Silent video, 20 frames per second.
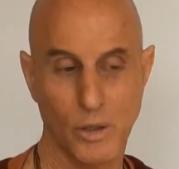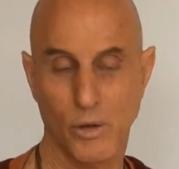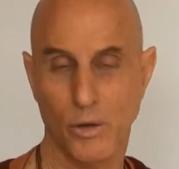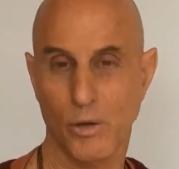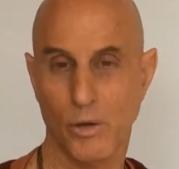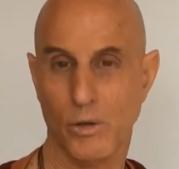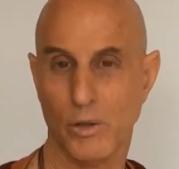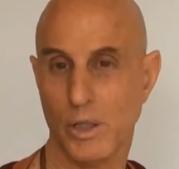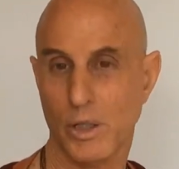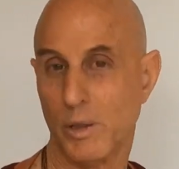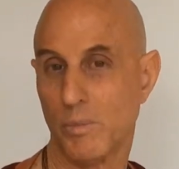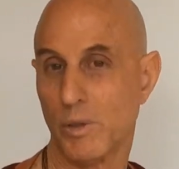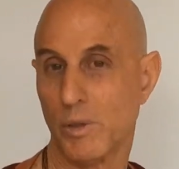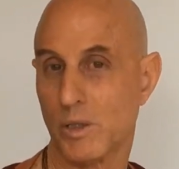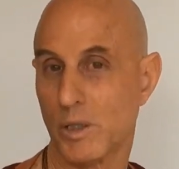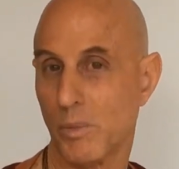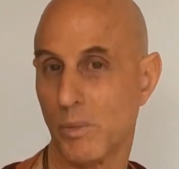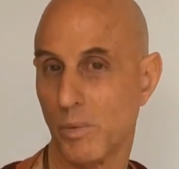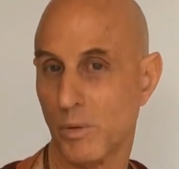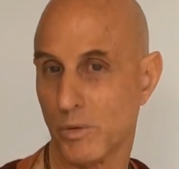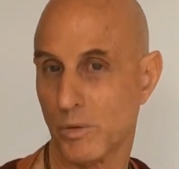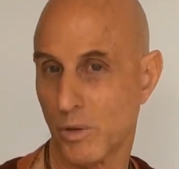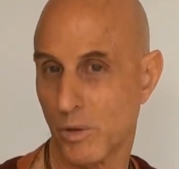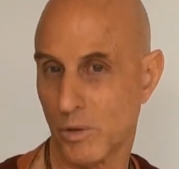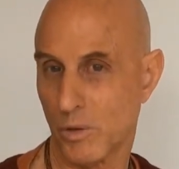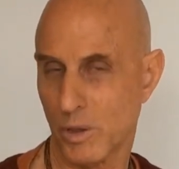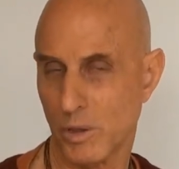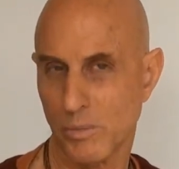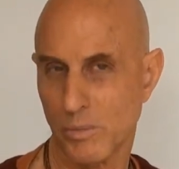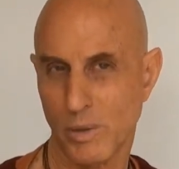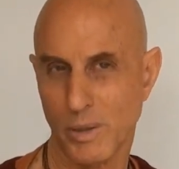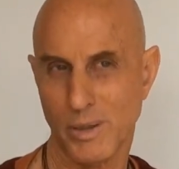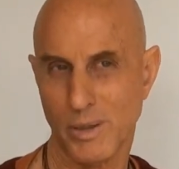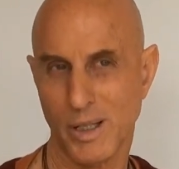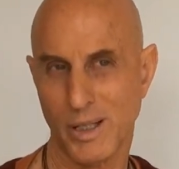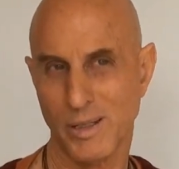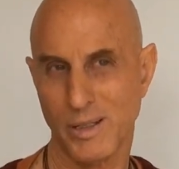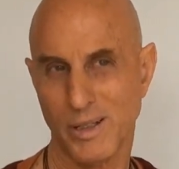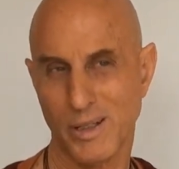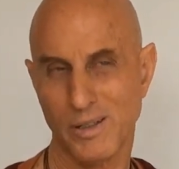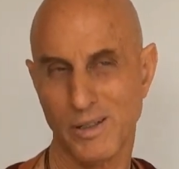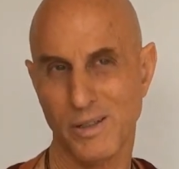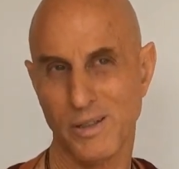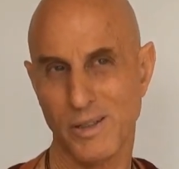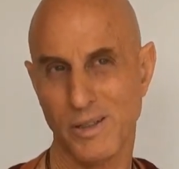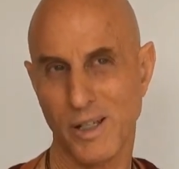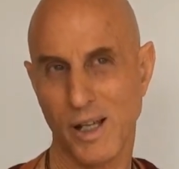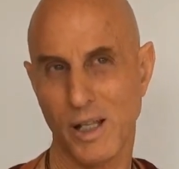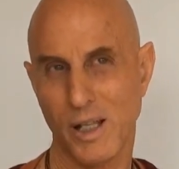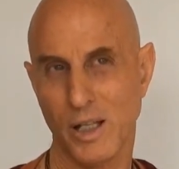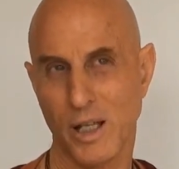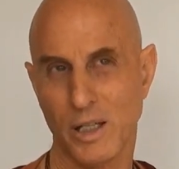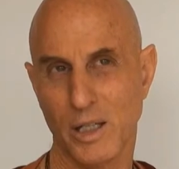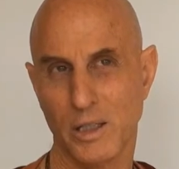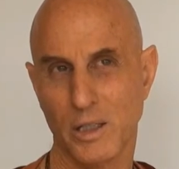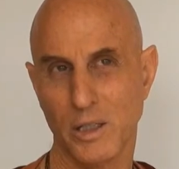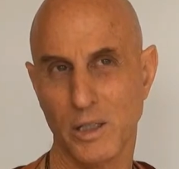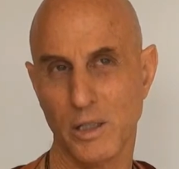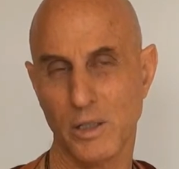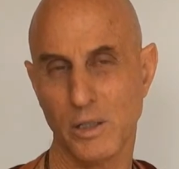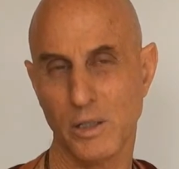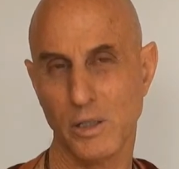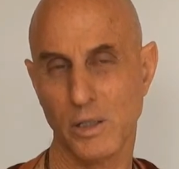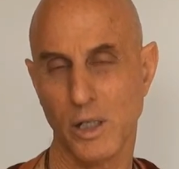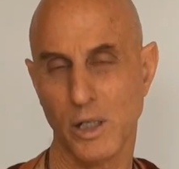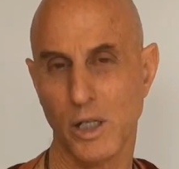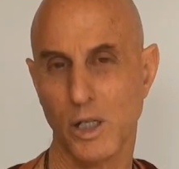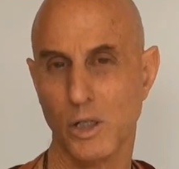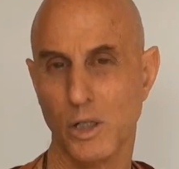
or keep it simple, yogi, but that doesn't sound like kiss.